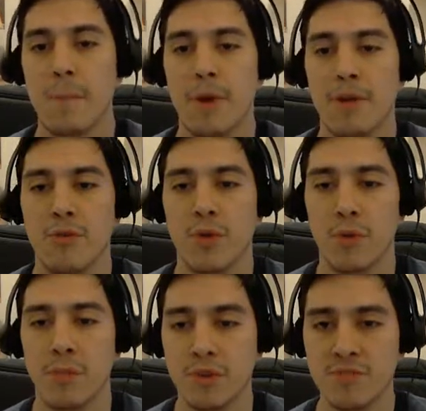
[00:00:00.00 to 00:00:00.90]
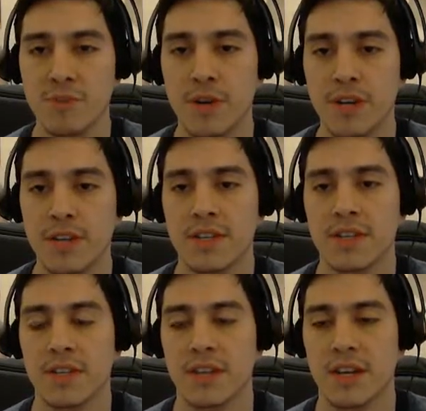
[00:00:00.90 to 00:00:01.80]
But for the most part,
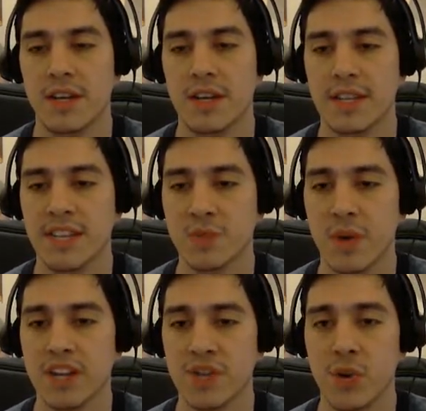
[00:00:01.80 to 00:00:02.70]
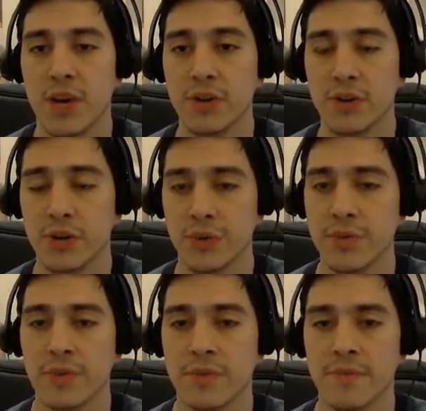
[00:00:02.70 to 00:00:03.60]
uh, that's what I try to do.
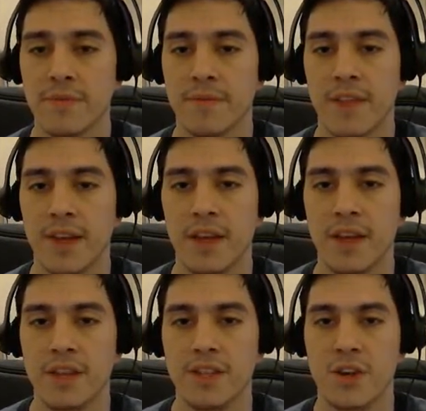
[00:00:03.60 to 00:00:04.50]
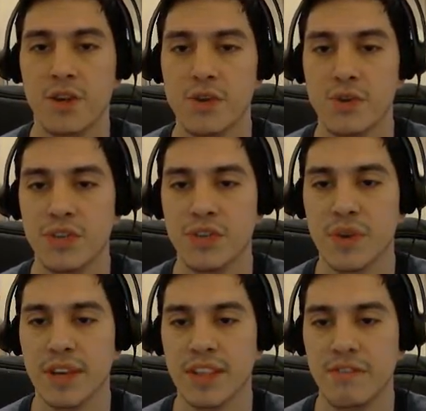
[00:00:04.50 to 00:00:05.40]
So I usually
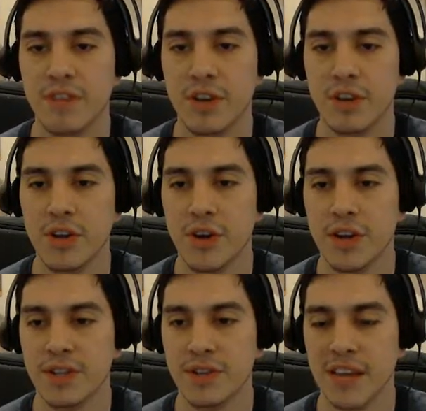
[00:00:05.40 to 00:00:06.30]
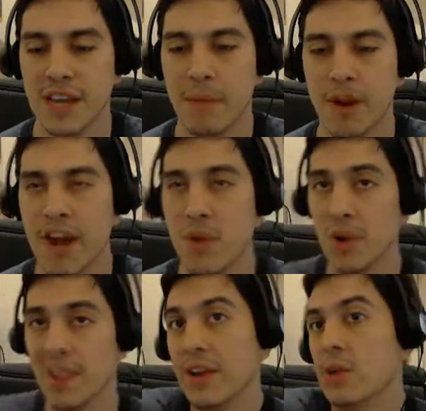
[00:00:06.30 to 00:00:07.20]
don't get the video done until like about an
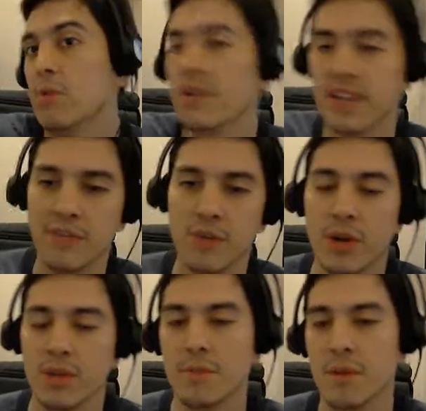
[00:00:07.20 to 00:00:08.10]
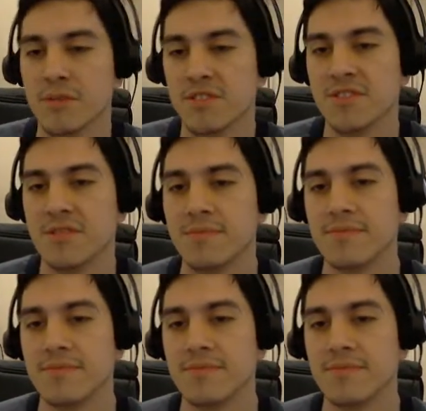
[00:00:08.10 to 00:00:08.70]
hour later because I have to get all the bubbles.